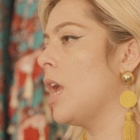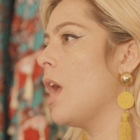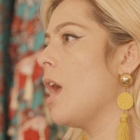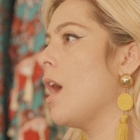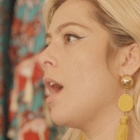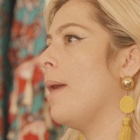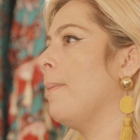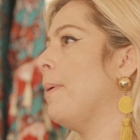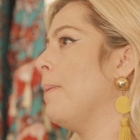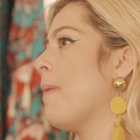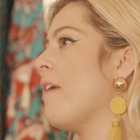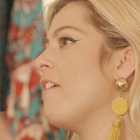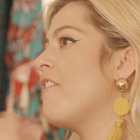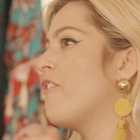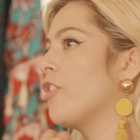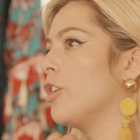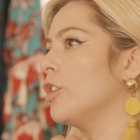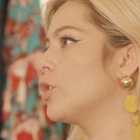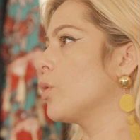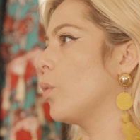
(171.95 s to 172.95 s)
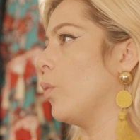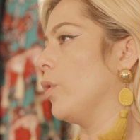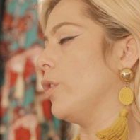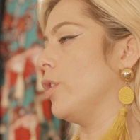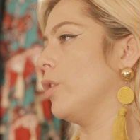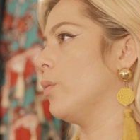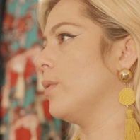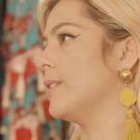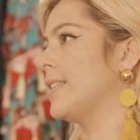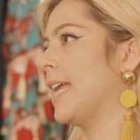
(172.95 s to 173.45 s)
I mean, my first
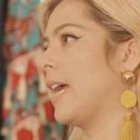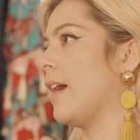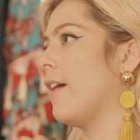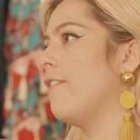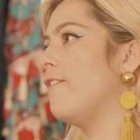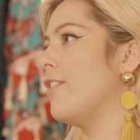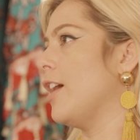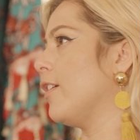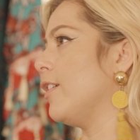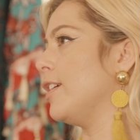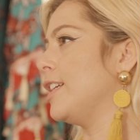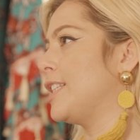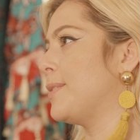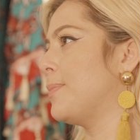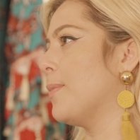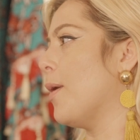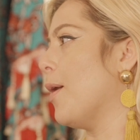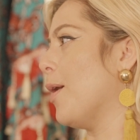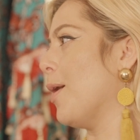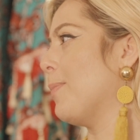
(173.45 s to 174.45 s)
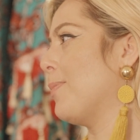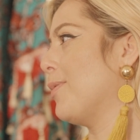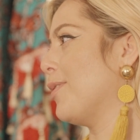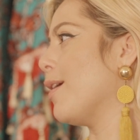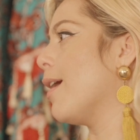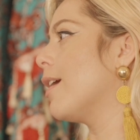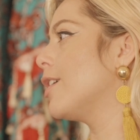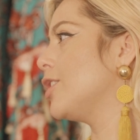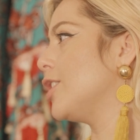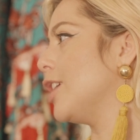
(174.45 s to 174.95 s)
order was a very small
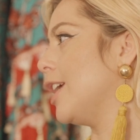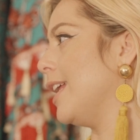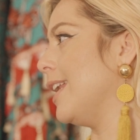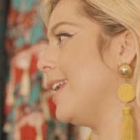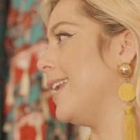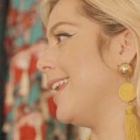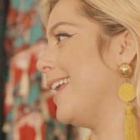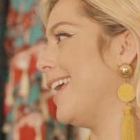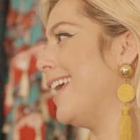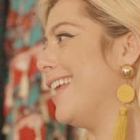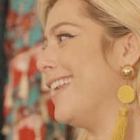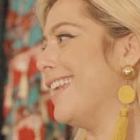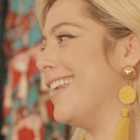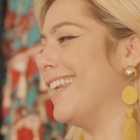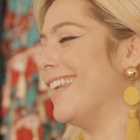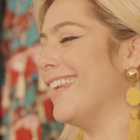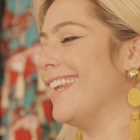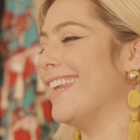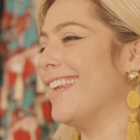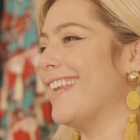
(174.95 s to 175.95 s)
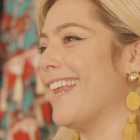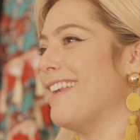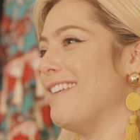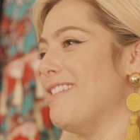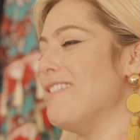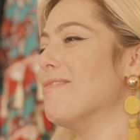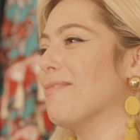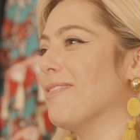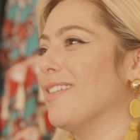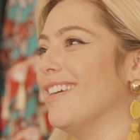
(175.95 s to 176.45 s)
production,
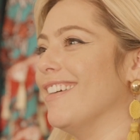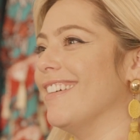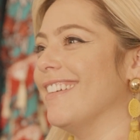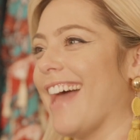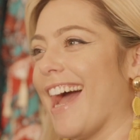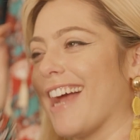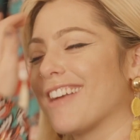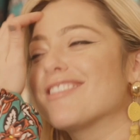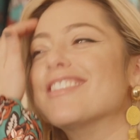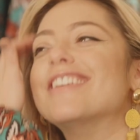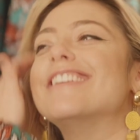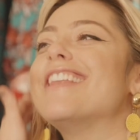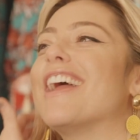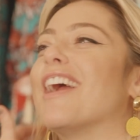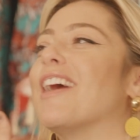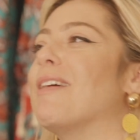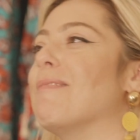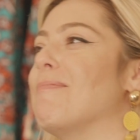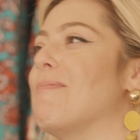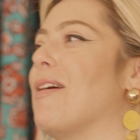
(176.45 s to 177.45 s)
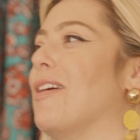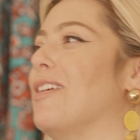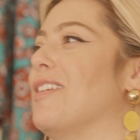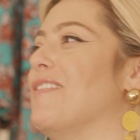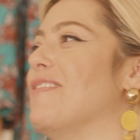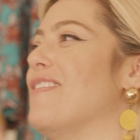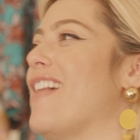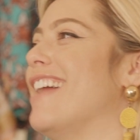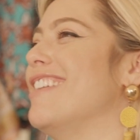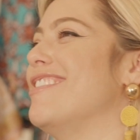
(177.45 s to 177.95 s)
and you were actually there, a part
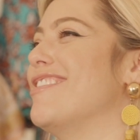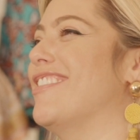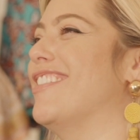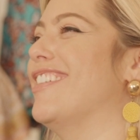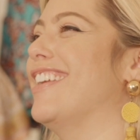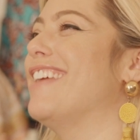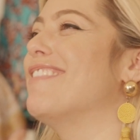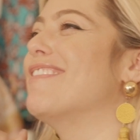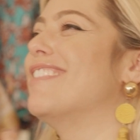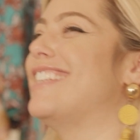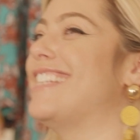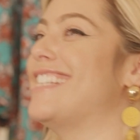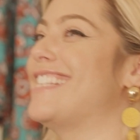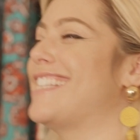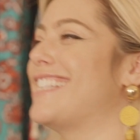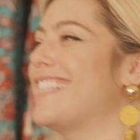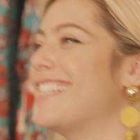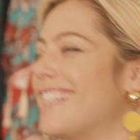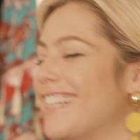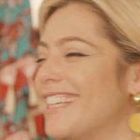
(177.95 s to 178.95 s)
of that journey, which is